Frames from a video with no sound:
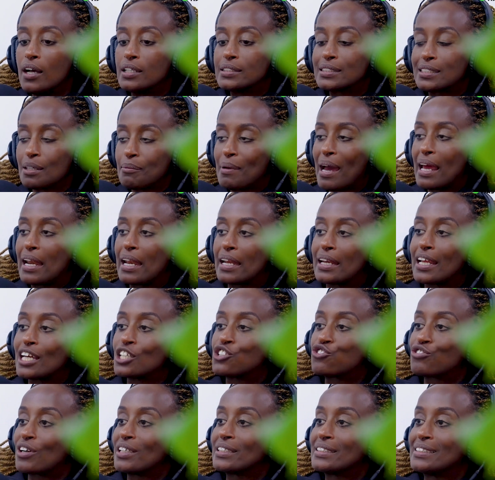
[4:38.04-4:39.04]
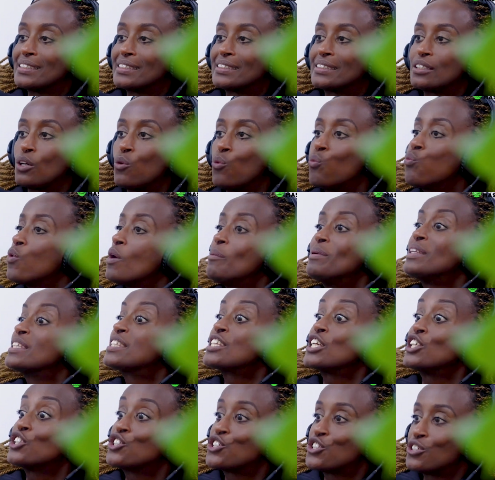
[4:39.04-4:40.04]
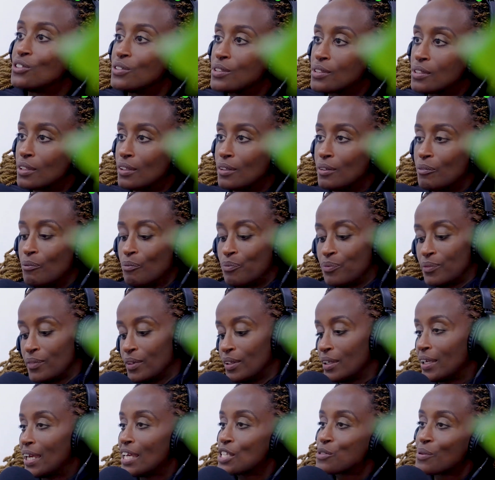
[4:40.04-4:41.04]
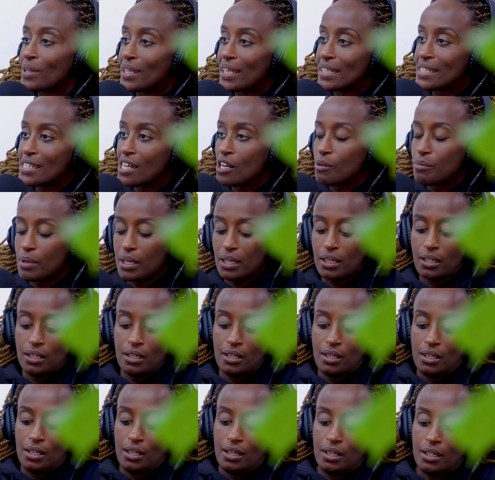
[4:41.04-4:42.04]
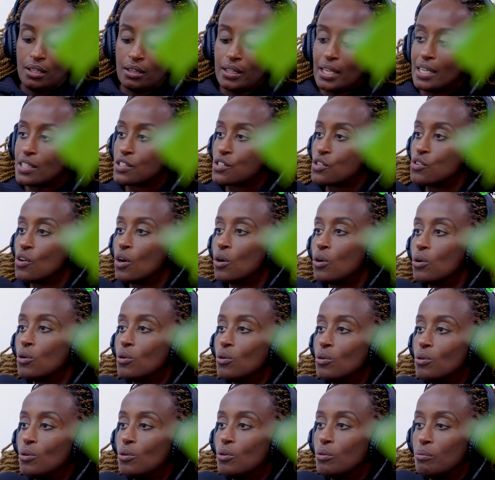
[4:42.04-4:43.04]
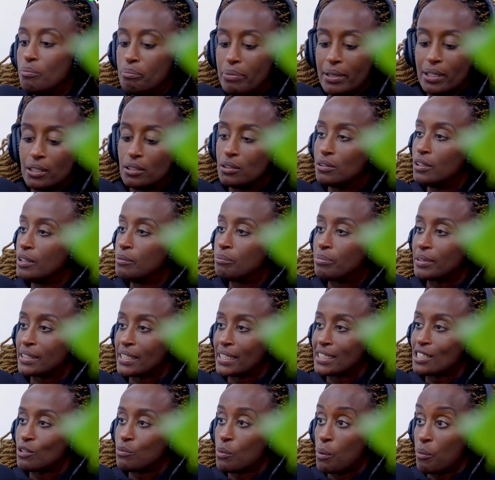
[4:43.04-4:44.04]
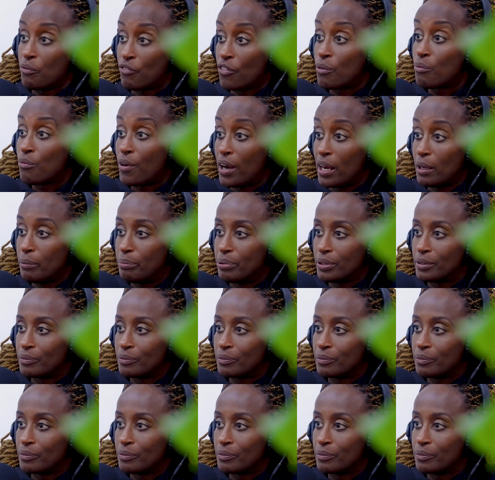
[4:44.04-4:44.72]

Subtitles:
Somaliland addresses women's issues? Guess what they tell me? There's no bill in protecting women from rape.